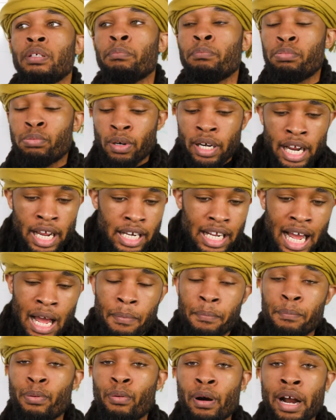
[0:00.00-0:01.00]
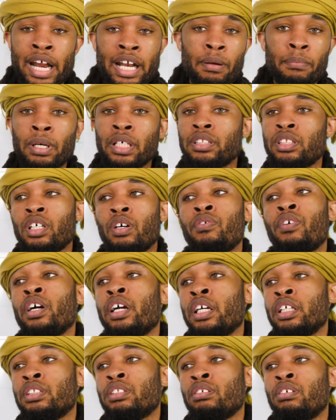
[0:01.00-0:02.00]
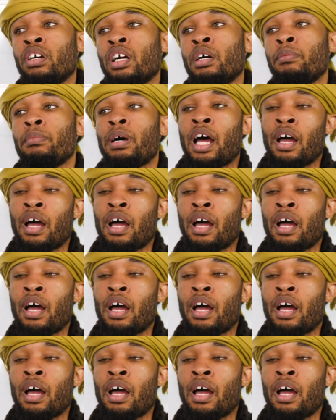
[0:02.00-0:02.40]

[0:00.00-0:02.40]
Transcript: I branded myself on Instagram.